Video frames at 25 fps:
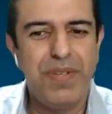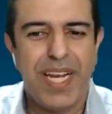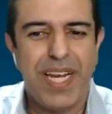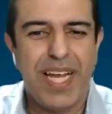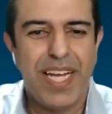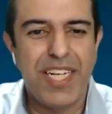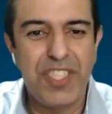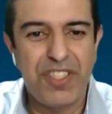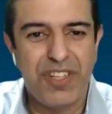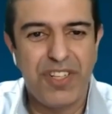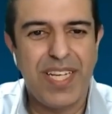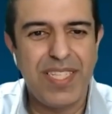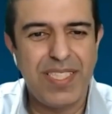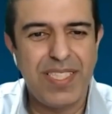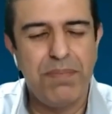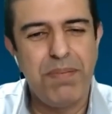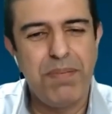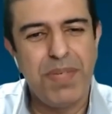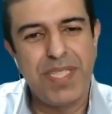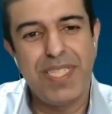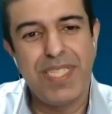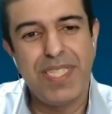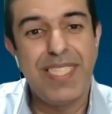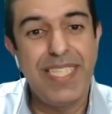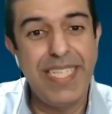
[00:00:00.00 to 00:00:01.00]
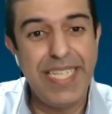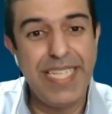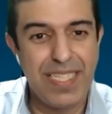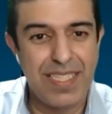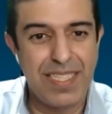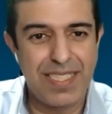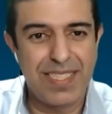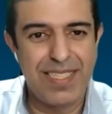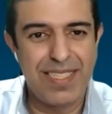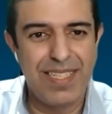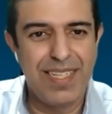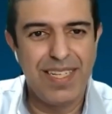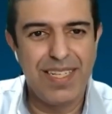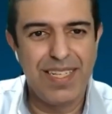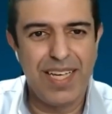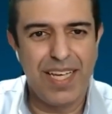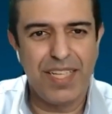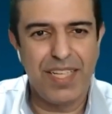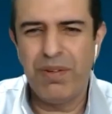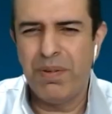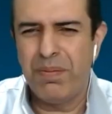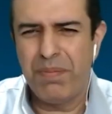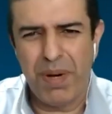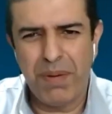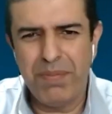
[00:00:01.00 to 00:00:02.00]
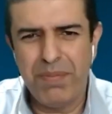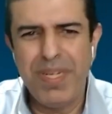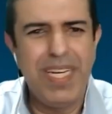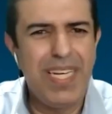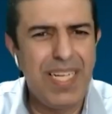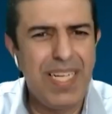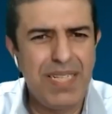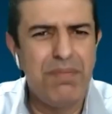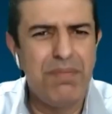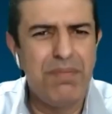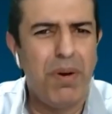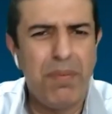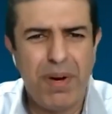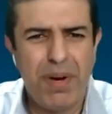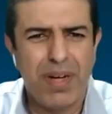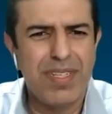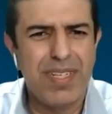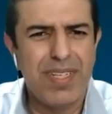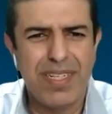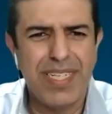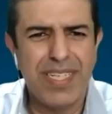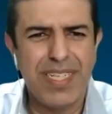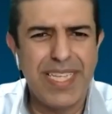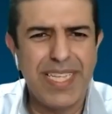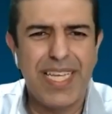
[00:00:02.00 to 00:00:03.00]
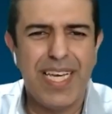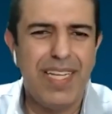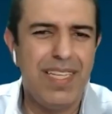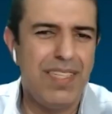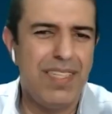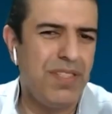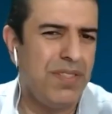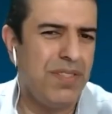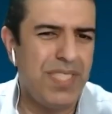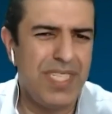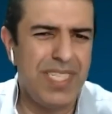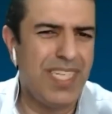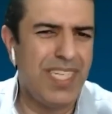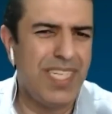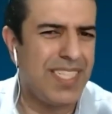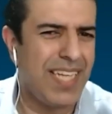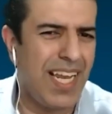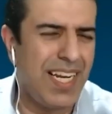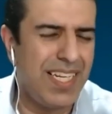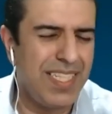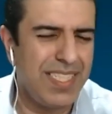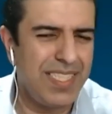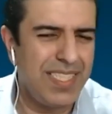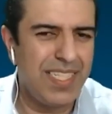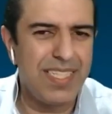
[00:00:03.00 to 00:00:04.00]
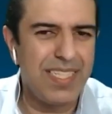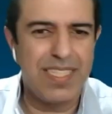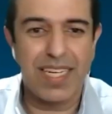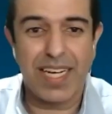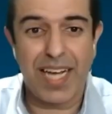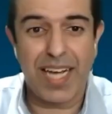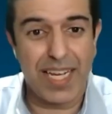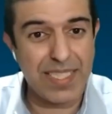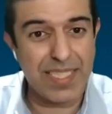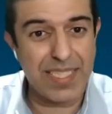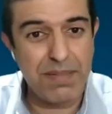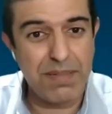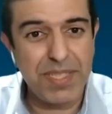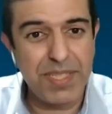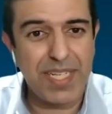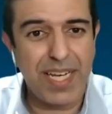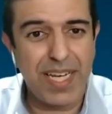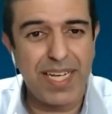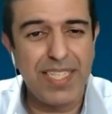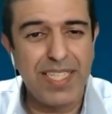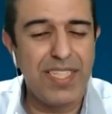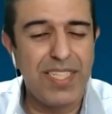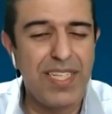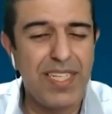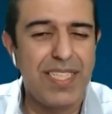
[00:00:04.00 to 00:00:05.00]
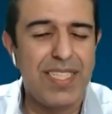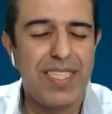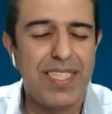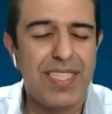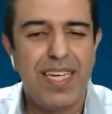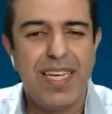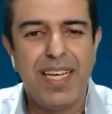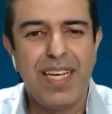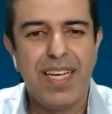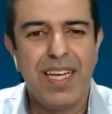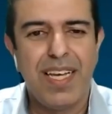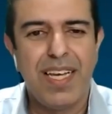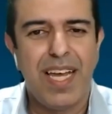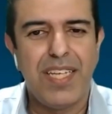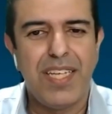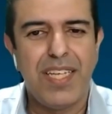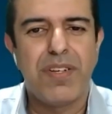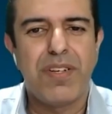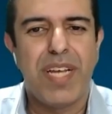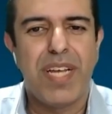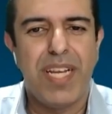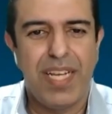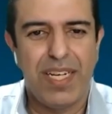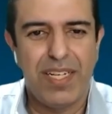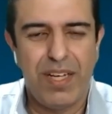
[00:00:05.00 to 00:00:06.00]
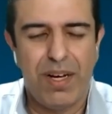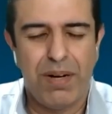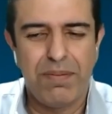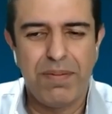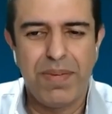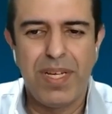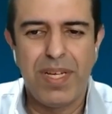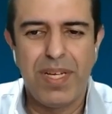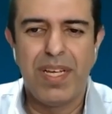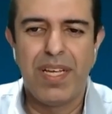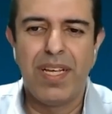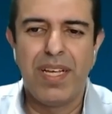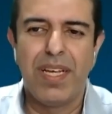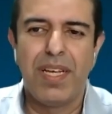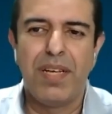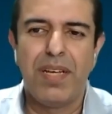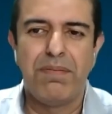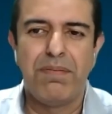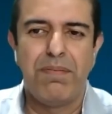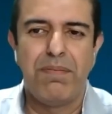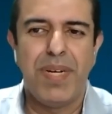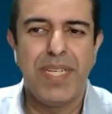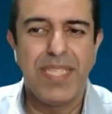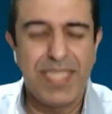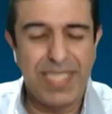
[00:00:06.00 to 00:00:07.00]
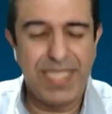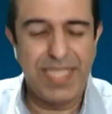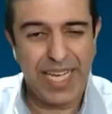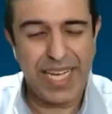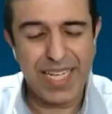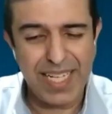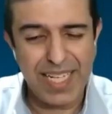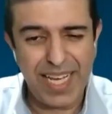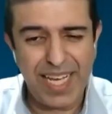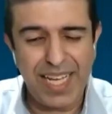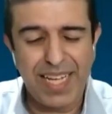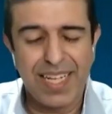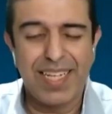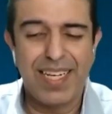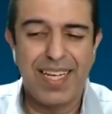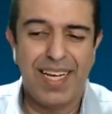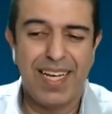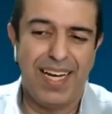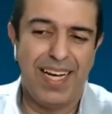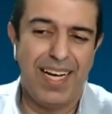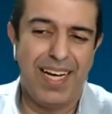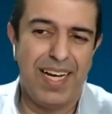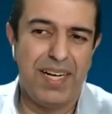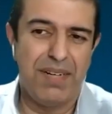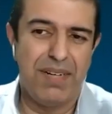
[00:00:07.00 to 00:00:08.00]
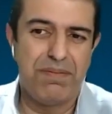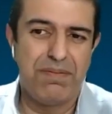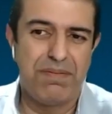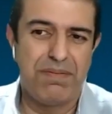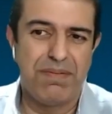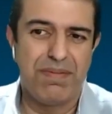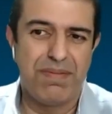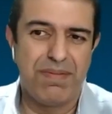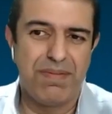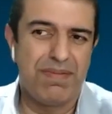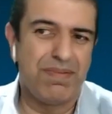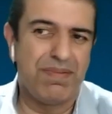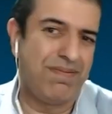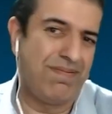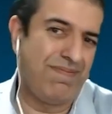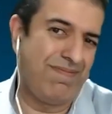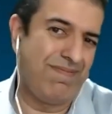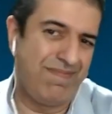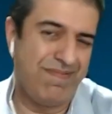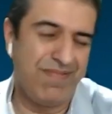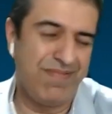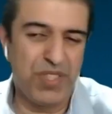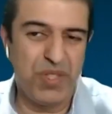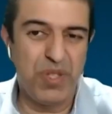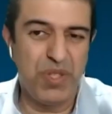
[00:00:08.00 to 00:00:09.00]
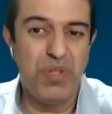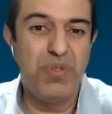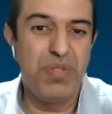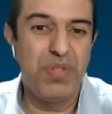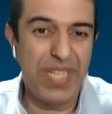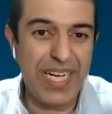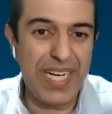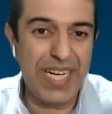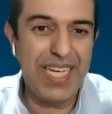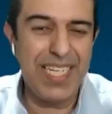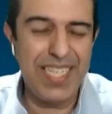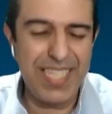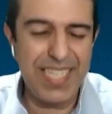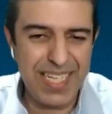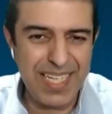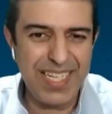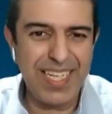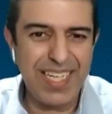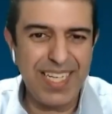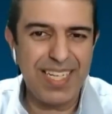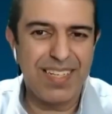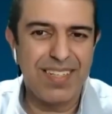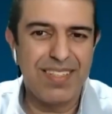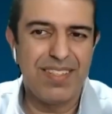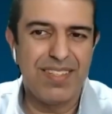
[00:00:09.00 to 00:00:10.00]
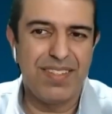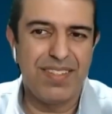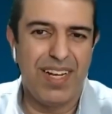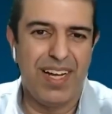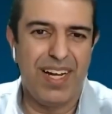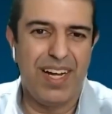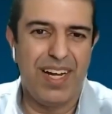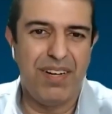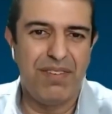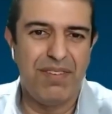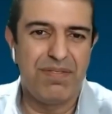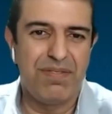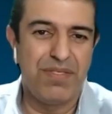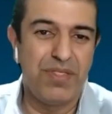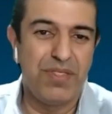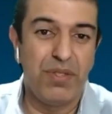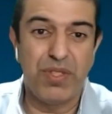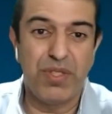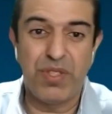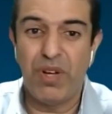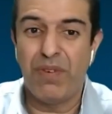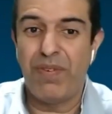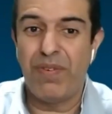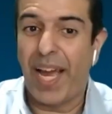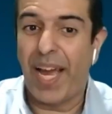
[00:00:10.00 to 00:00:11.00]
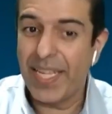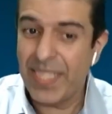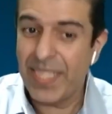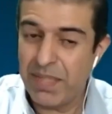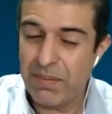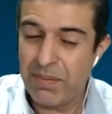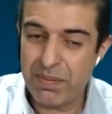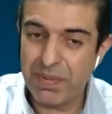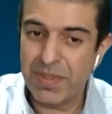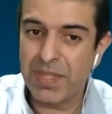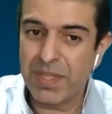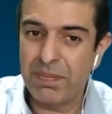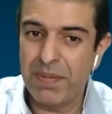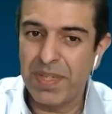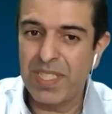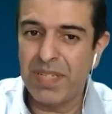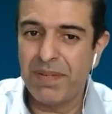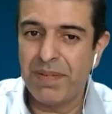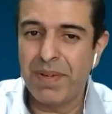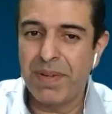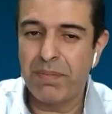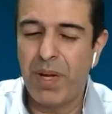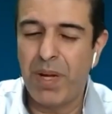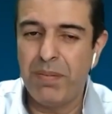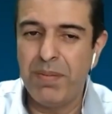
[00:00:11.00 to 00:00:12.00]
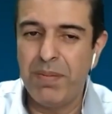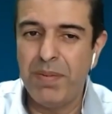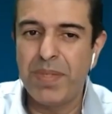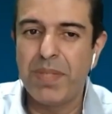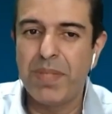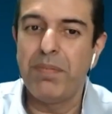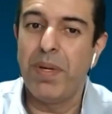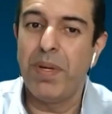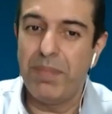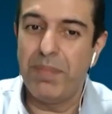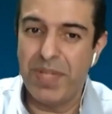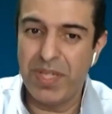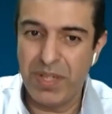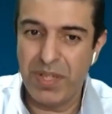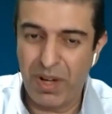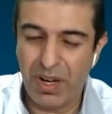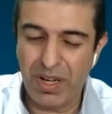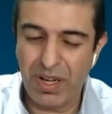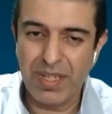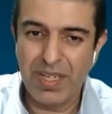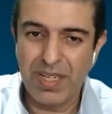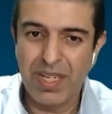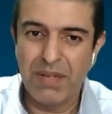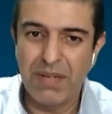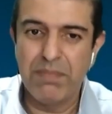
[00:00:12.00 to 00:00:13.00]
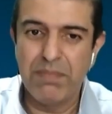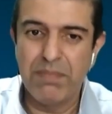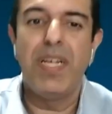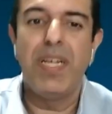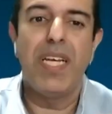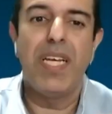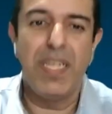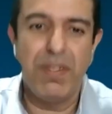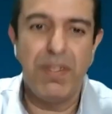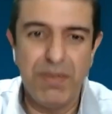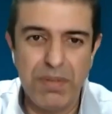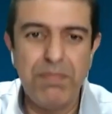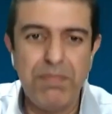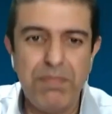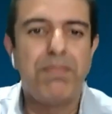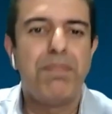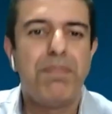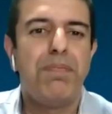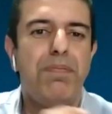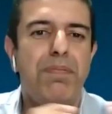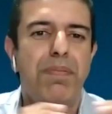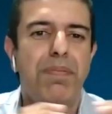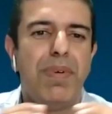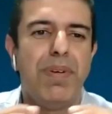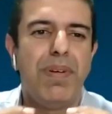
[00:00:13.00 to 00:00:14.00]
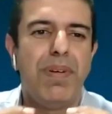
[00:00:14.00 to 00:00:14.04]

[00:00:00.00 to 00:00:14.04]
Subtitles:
you will address the business needs. You will probably learn more about retail. You see the challenges, the customer challenges, and you will adopt. But saying that, do you really need it to solve IT specific problems? Maybe not, but it would